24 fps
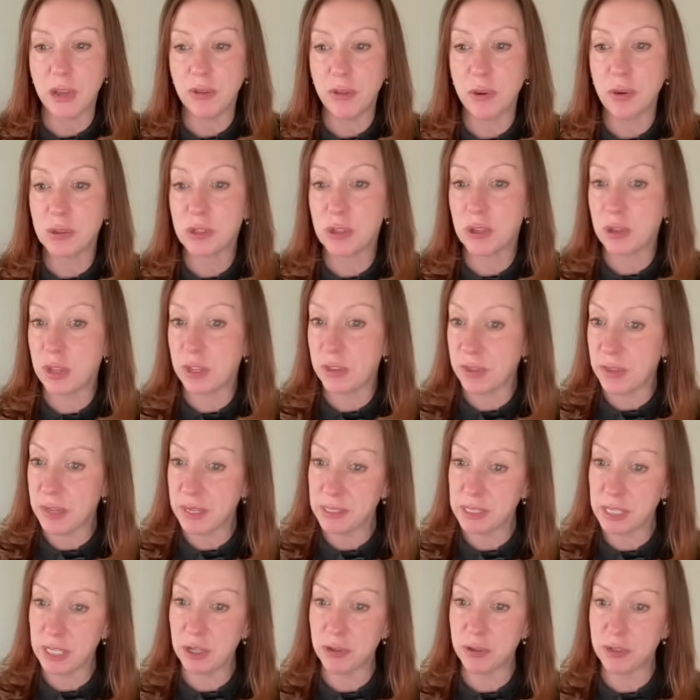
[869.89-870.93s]
Those are the
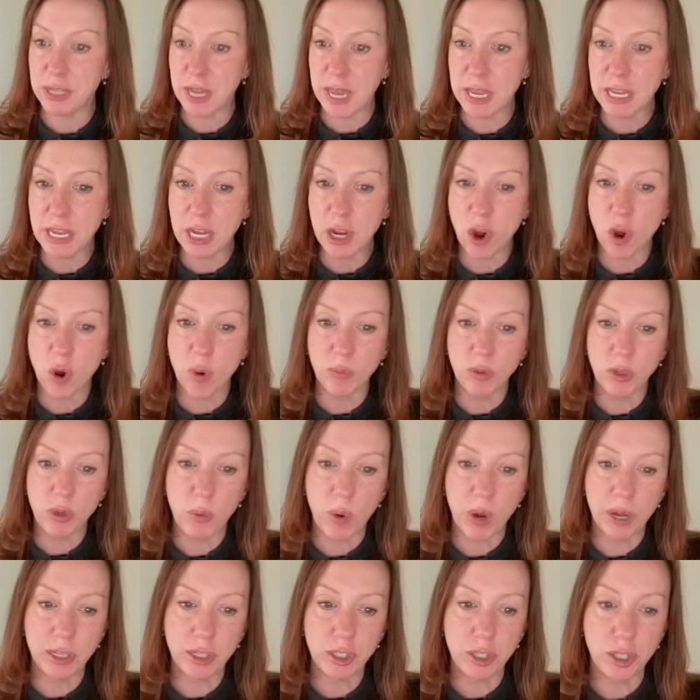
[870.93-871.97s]
things that you're taking home.
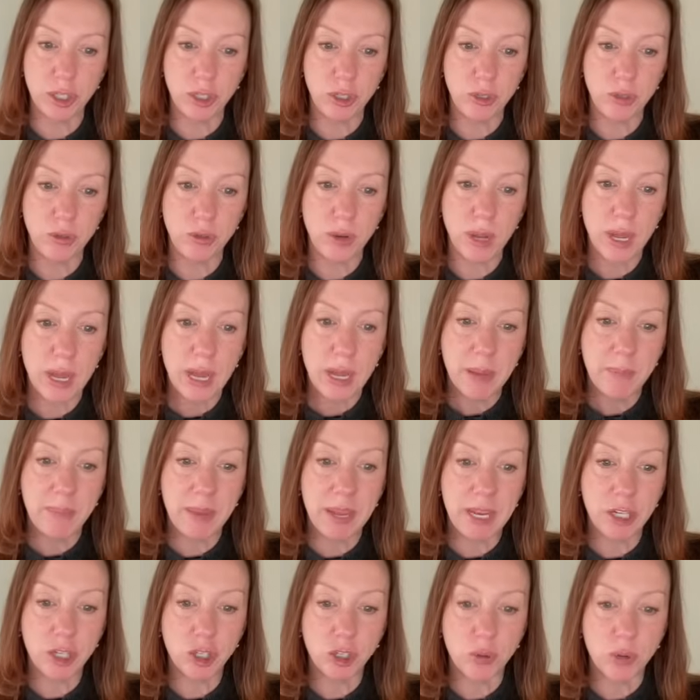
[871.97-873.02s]
You want to
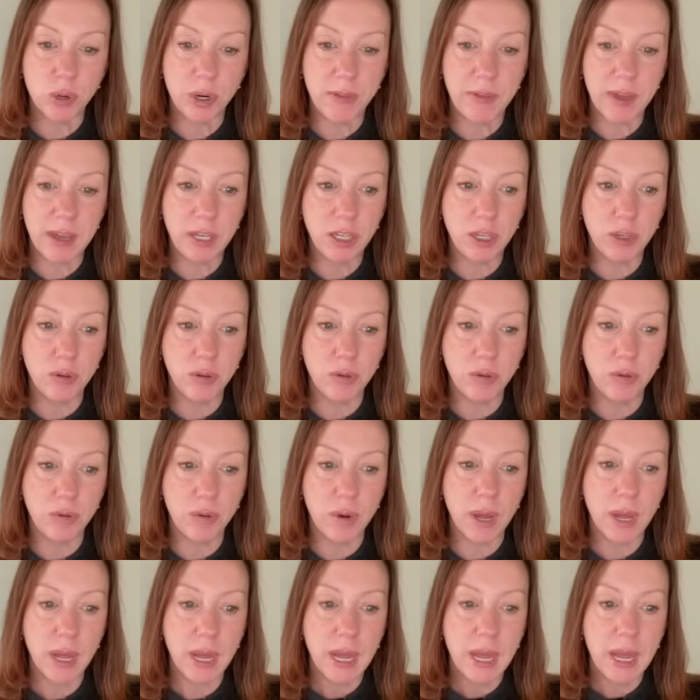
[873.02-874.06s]
make sure that
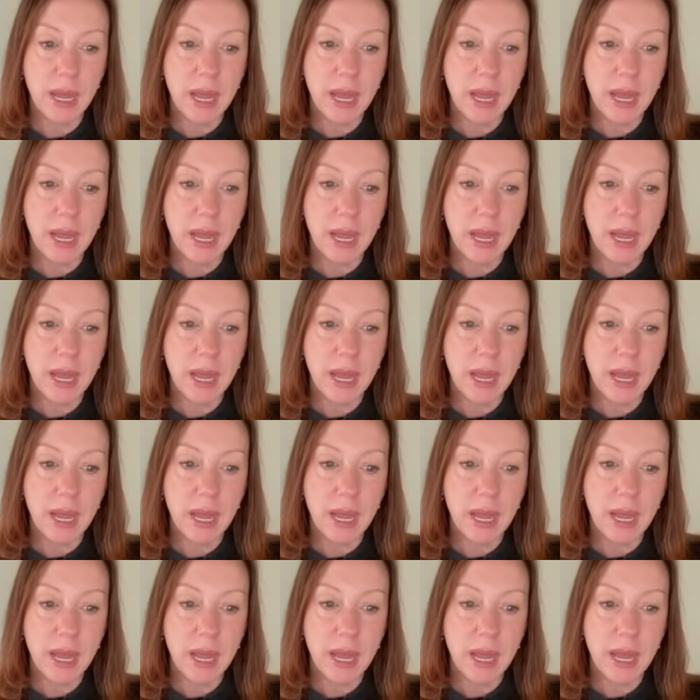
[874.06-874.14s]
you